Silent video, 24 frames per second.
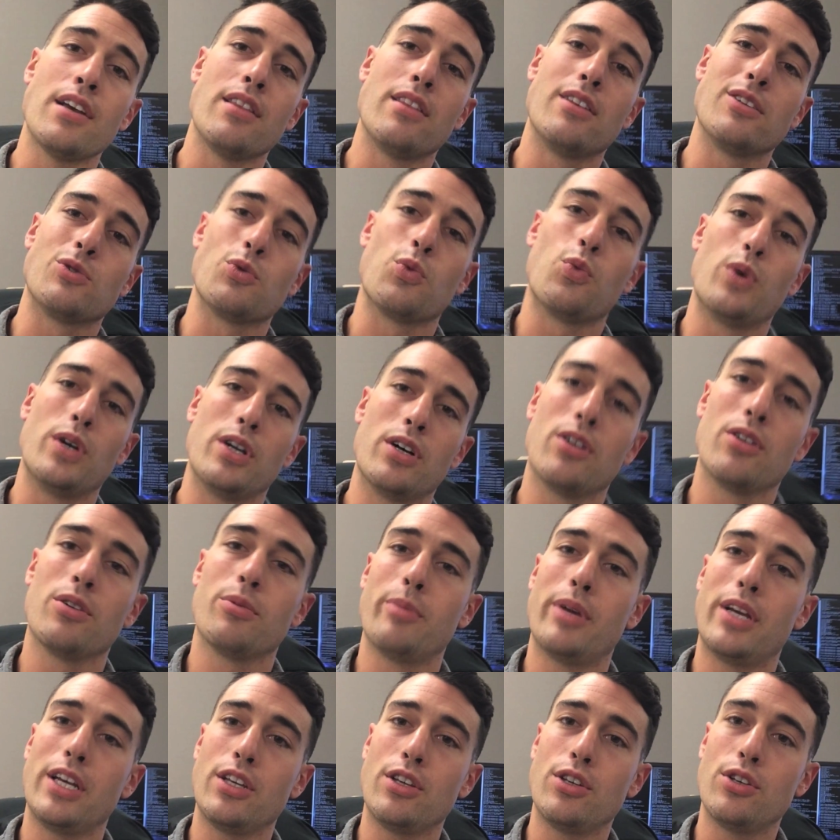This will
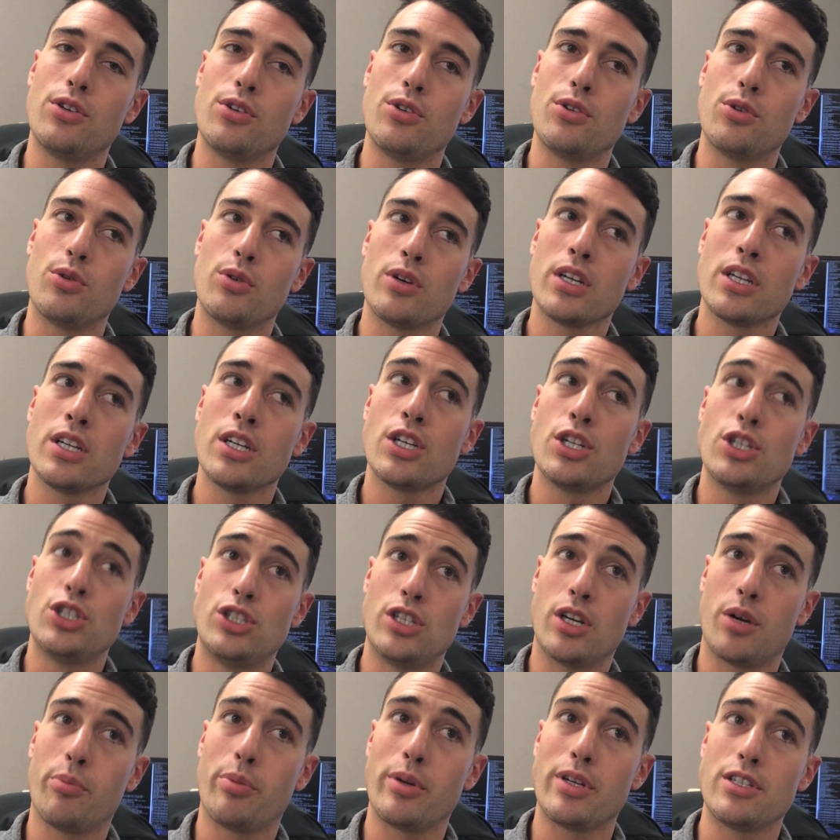make you
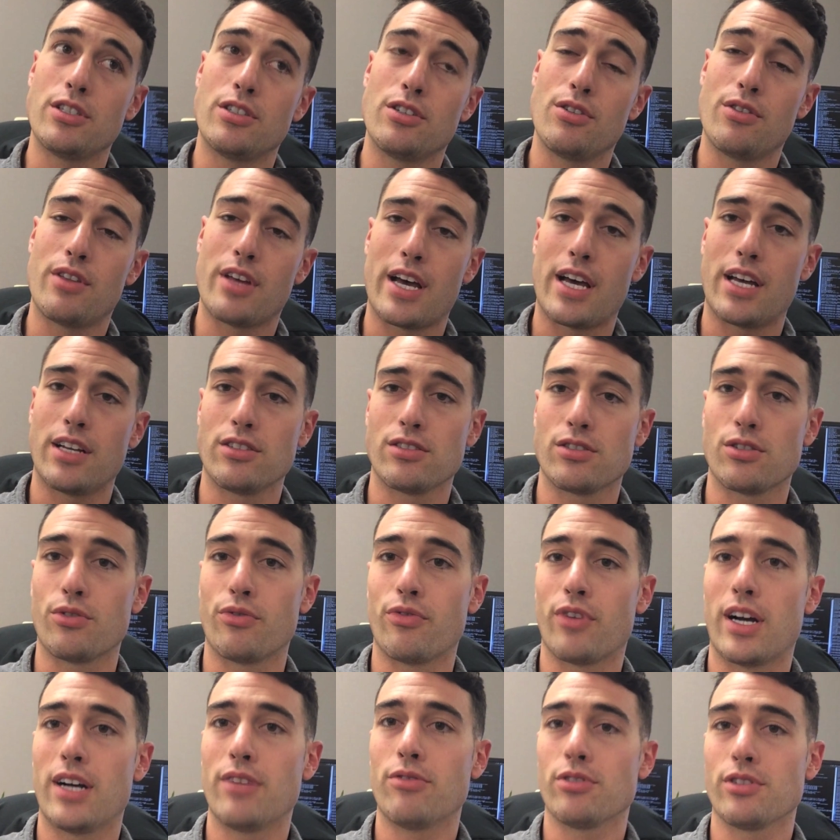jump into that
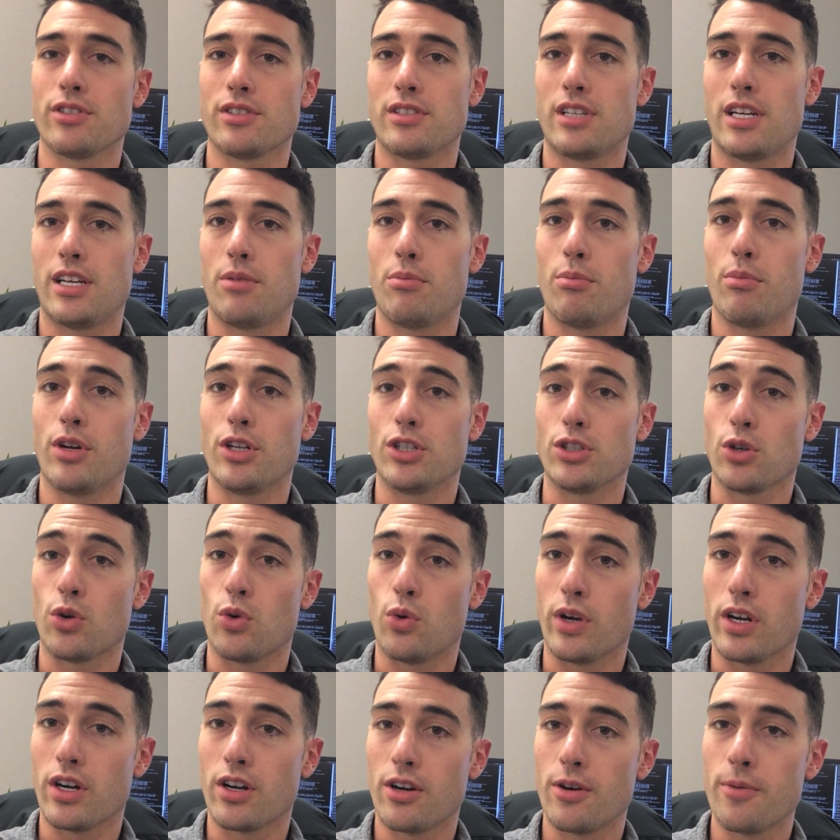survival state much
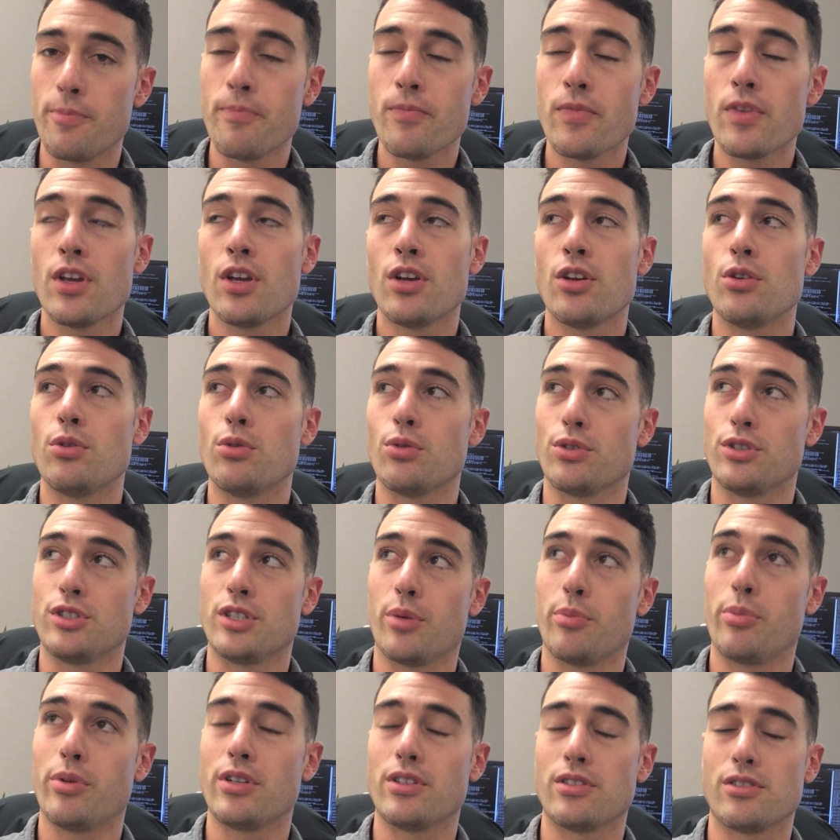quicker. You will
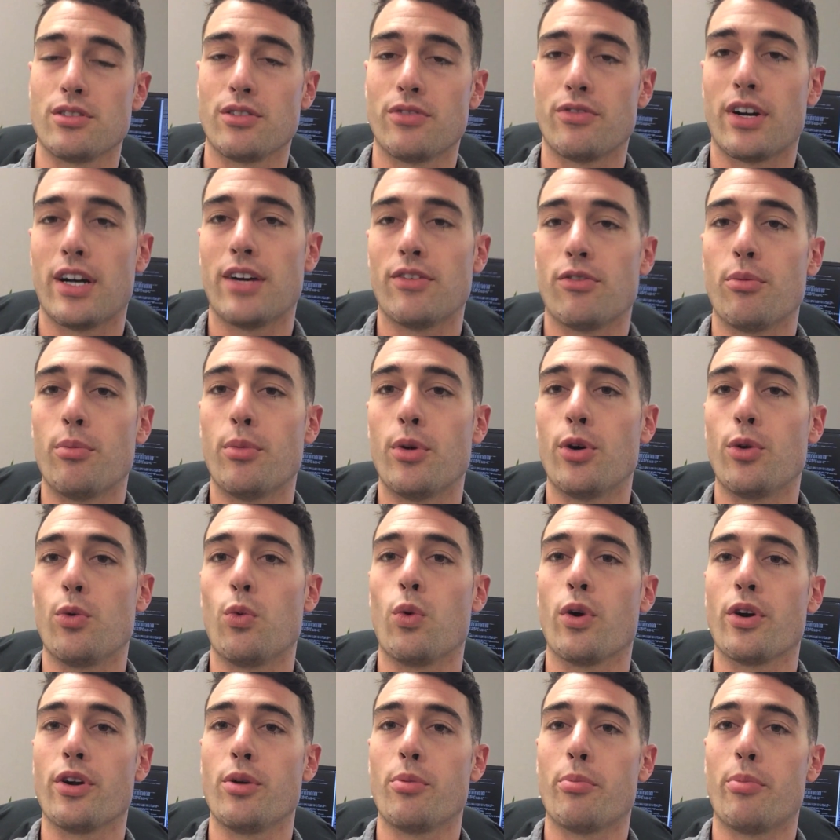jump into survival mode,
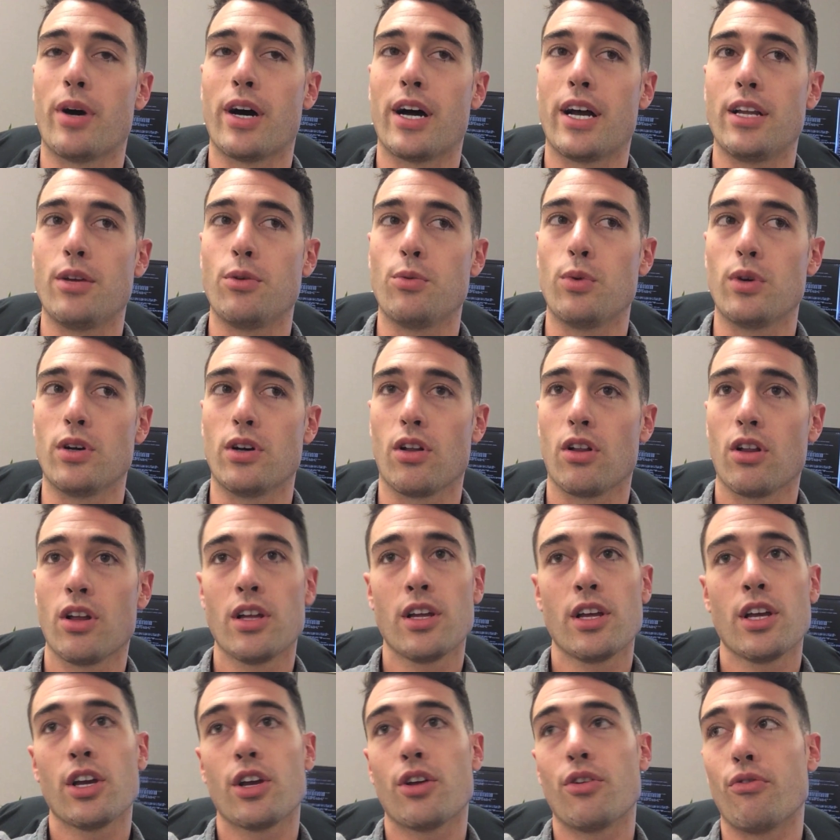where your body will
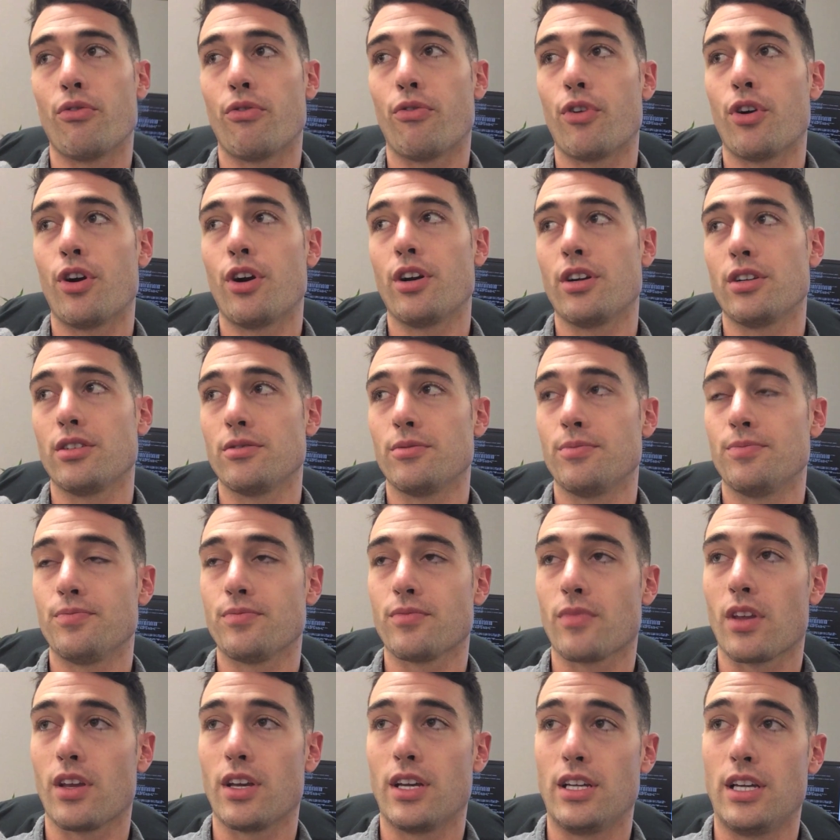convert
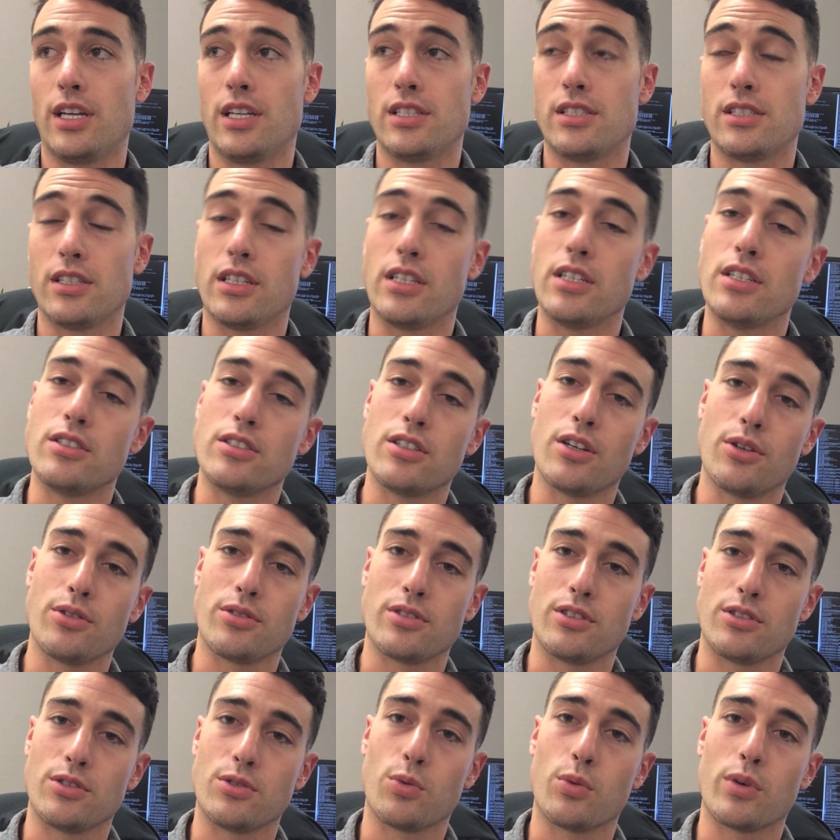into
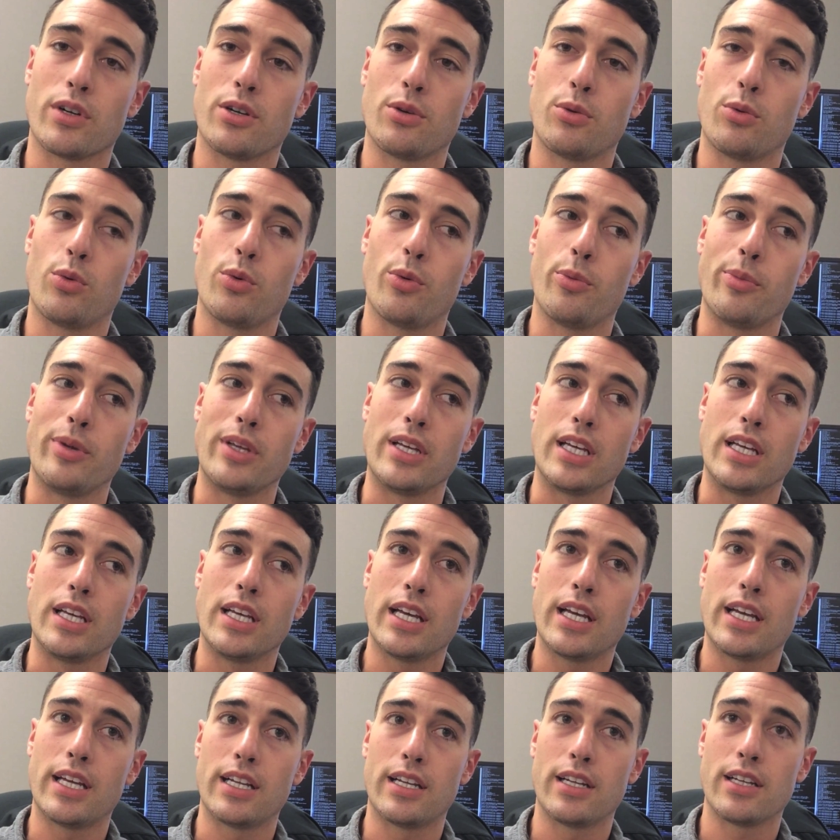ketosis, where it will
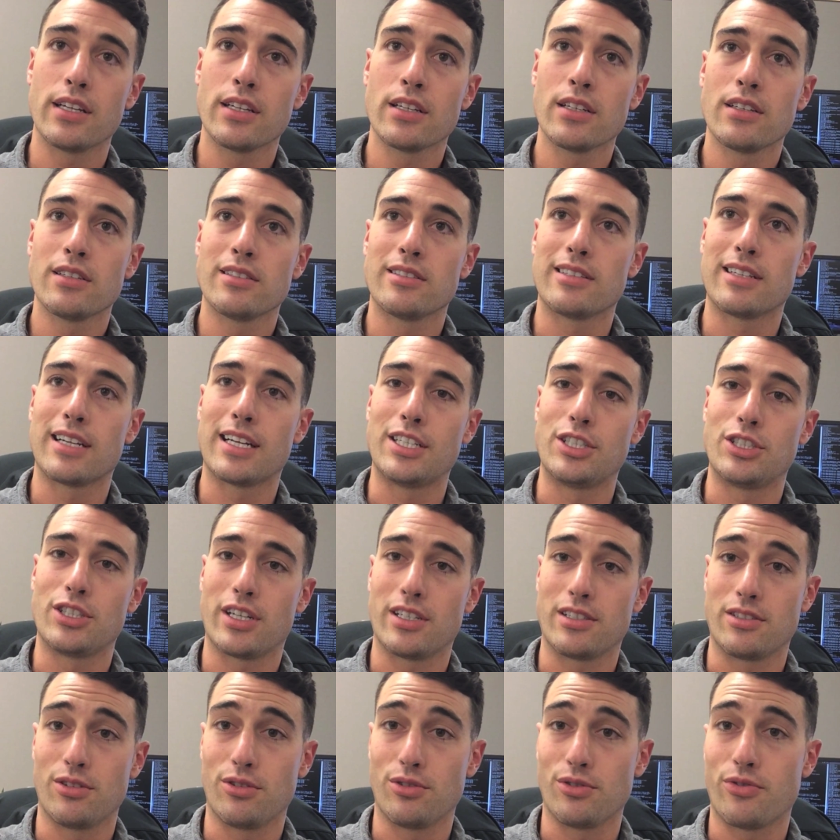begin to
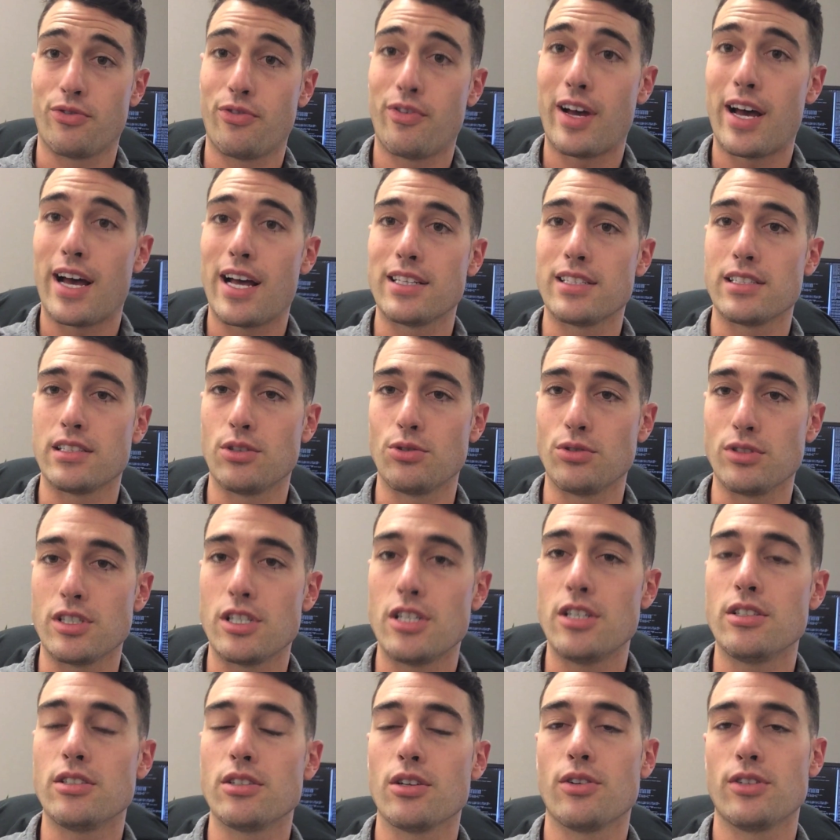digest those fats and those
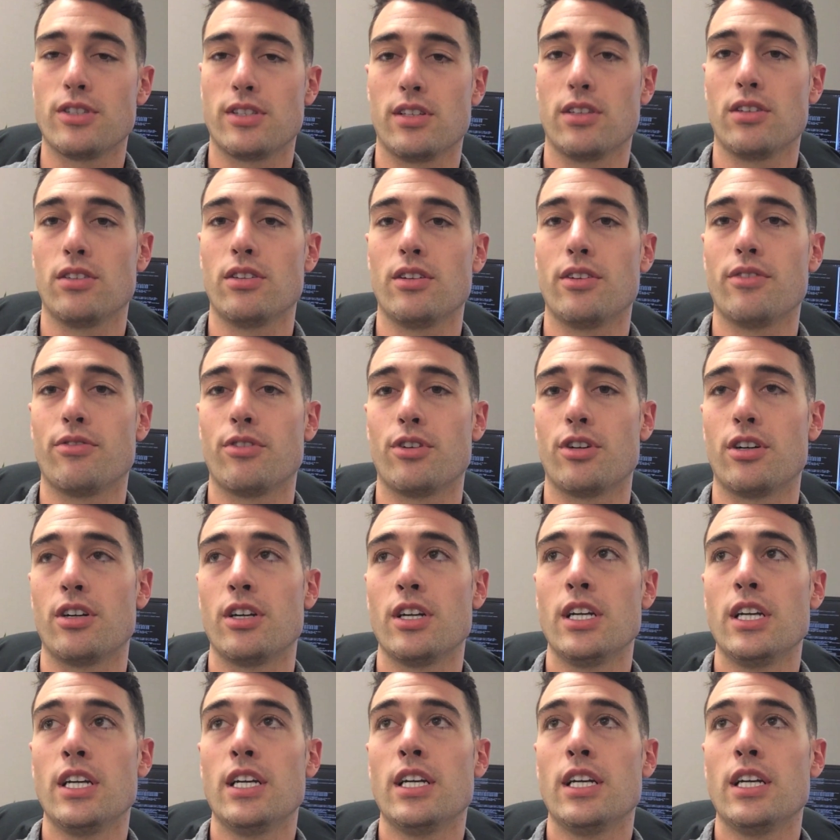ketones in the liver,